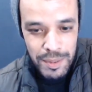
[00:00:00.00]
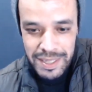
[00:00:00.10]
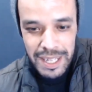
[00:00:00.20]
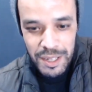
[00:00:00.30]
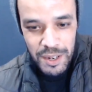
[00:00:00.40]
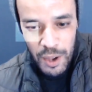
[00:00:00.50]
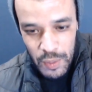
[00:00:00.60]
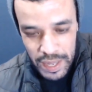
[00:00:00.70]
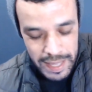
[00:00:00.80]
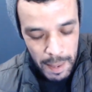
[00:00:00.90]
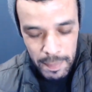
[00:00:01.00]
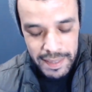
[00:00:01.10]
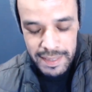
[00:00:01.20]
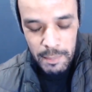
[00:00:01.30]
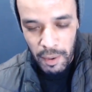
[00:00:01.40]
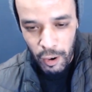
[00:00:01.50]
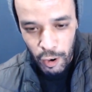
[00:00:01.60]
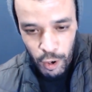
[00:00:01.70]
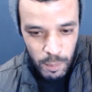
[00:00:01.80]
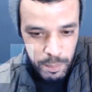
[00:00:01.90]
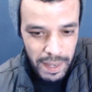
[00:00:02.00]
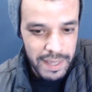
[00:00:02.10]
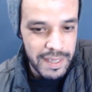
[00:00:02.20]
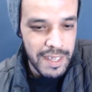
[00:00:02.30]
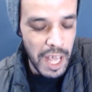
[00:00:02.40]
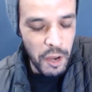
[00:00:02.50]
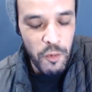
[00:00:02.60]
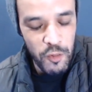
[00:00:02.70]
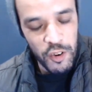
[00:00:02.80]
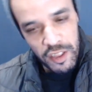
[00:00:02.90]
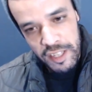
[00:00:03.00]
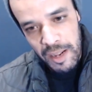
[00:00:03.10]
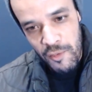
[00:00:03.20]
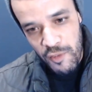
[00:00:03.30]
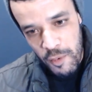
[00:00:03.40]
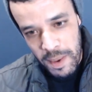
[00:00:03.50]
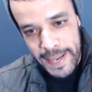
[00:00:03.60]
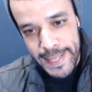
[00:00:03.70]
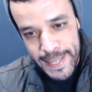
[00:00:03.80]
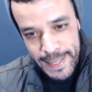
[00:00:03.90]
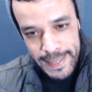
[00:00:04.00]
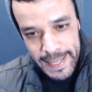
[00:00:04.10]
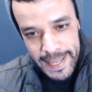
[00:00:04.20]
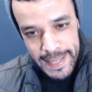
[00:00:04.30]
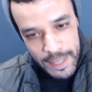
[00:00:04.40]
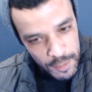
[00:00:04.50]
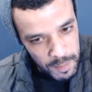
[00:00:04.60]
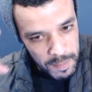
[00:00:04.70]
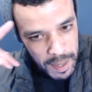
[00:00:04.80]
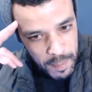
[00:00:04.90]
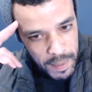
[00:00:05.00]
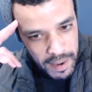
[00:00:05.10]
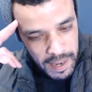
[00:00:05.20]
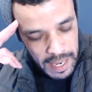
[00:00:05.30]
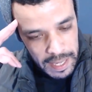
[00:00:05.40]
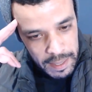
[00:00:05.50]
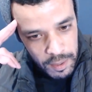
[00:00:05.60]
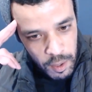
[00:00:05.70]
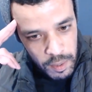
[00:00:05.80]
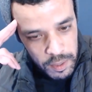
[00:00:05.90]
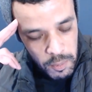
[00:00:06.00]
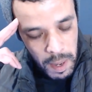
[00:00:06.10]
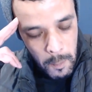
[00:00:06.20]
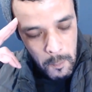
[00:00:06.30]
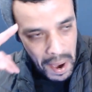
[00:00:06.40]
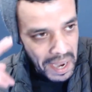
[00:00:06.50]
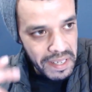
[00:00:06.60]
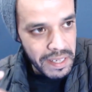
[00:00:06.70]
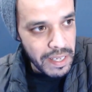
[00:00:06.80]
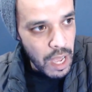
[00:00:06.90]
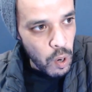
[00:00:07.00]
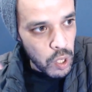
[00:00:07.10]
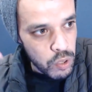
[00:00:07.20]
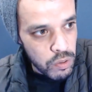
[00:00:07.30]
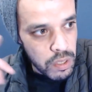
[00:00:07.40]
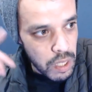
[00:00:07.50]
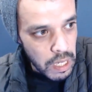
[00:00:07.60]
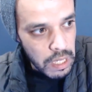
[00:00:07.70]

not know that about them all, but thank you for this information. This will make me like go into my mind and now and truly like